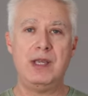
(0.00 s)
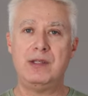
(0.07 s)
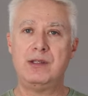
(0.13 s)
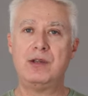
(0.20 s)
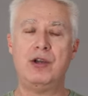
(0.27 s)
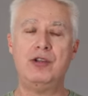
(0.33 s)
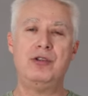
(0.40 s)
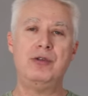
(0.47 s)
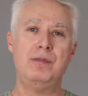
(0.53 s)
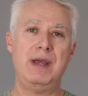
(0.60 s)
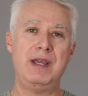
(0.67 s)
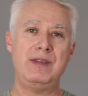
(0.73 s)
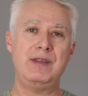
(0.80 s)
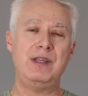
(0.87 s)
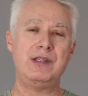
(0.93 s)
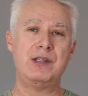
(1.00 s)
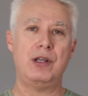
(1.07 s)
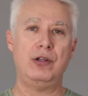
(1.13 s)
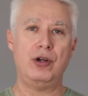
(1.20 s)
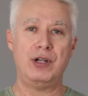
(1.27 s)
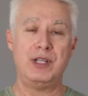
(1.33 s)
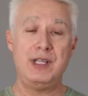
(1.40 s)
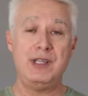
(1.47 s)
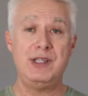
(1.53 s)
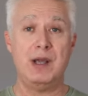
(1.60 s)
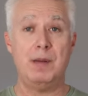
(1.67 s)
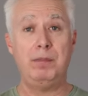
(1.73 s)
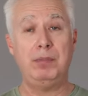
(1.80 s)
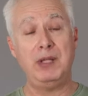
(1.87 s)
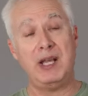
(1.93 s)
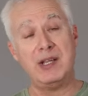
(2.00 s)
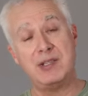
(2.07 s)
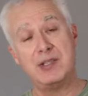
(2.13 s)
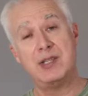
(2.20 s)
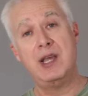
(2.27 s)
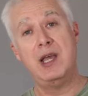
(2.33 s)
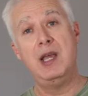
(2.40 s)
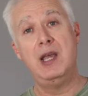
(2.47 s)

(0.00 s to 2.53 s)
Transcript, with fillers: it's going to make things a lot easier. Plus,